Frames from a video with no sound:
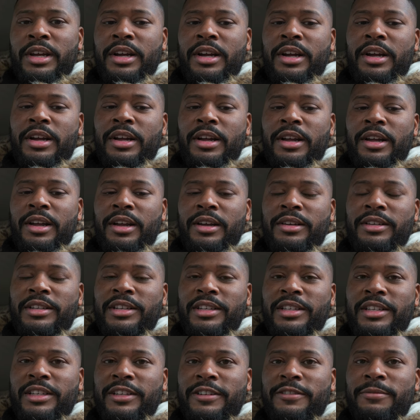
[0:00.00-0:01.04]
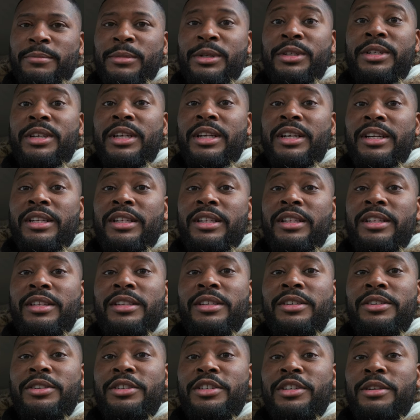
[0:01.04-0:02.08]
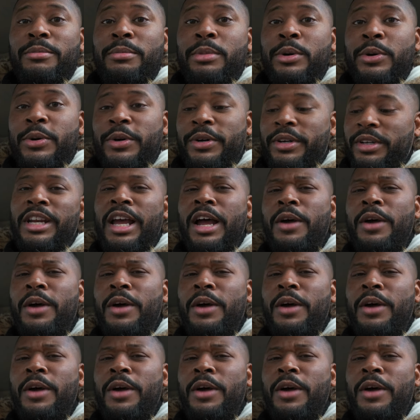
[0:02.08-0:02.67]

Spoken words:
to give Michelle a little support.